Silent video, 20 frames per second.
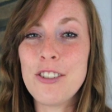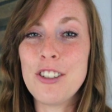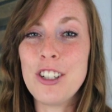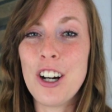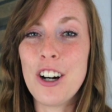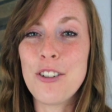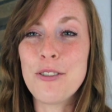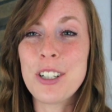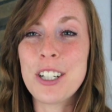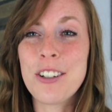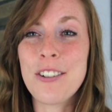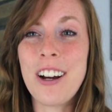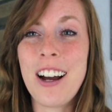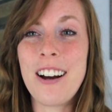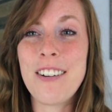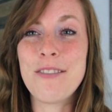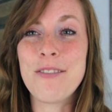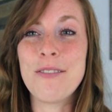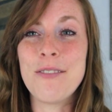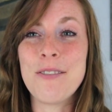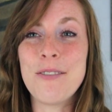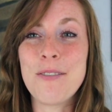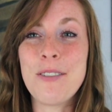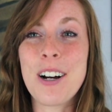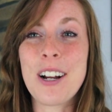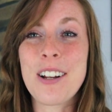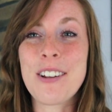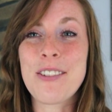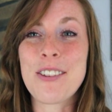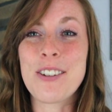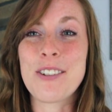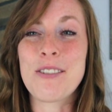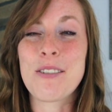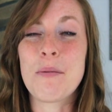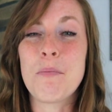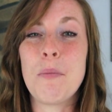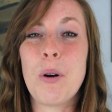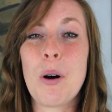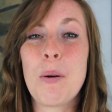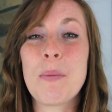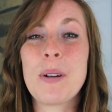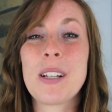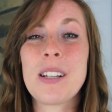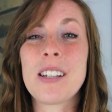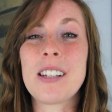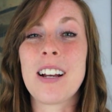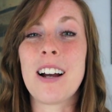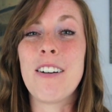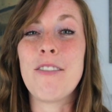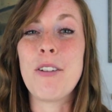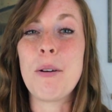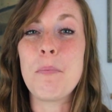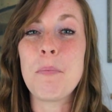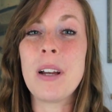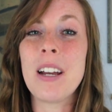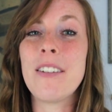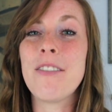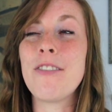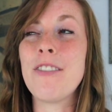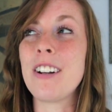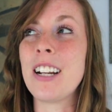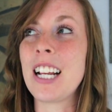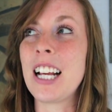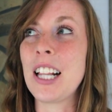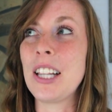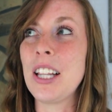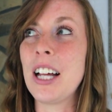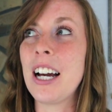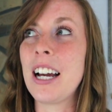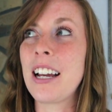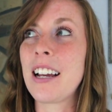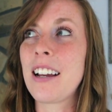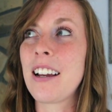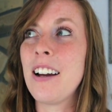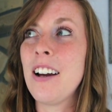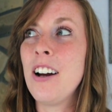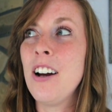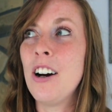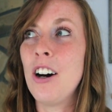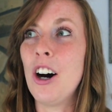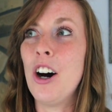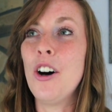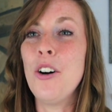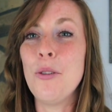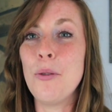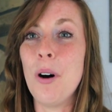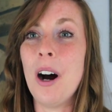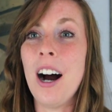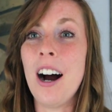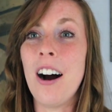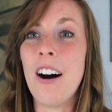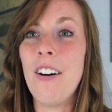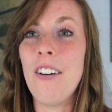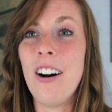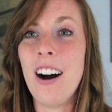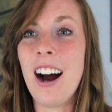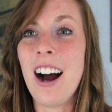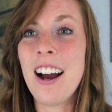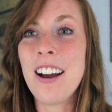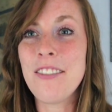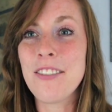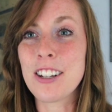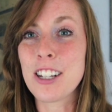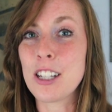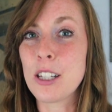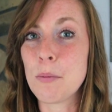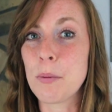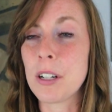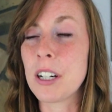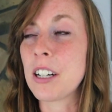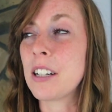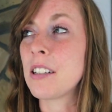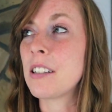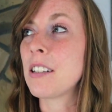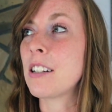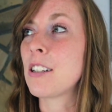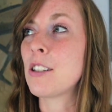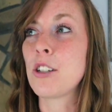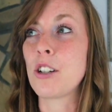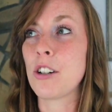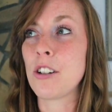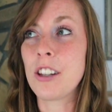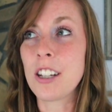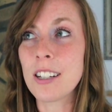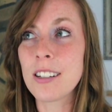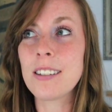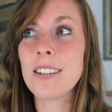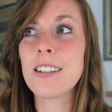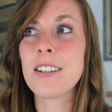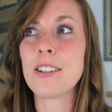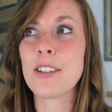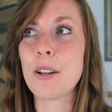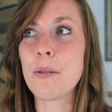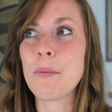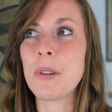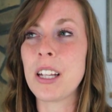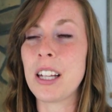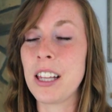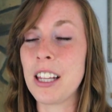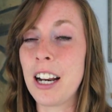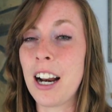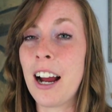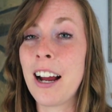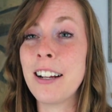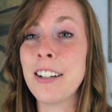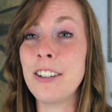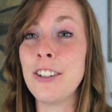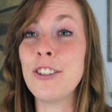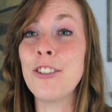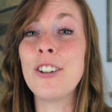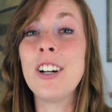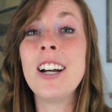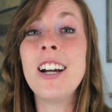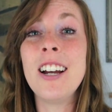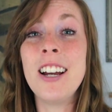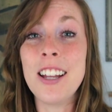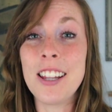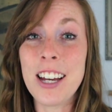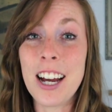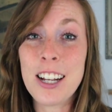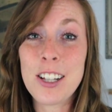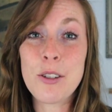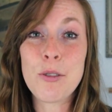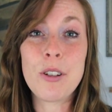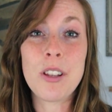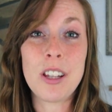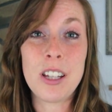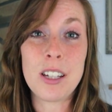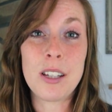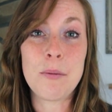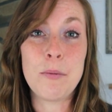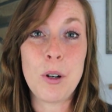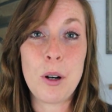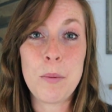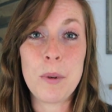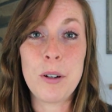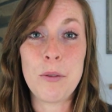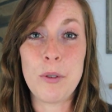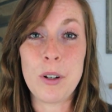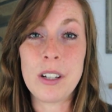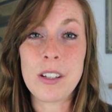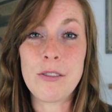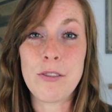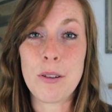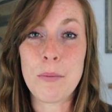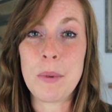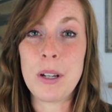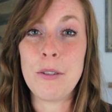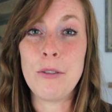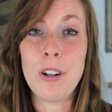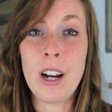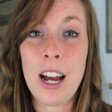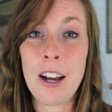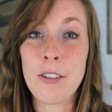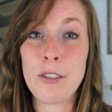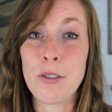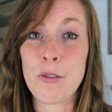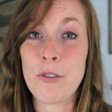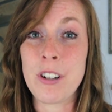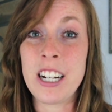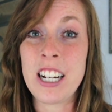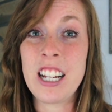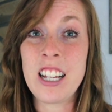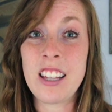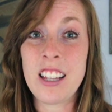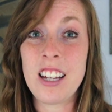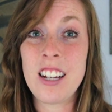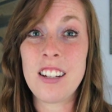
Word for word: you know when you have one of those moments of epiphany like, oh wow, I've experienced this or this is something that I knew. That's what this moment was for me when I was reading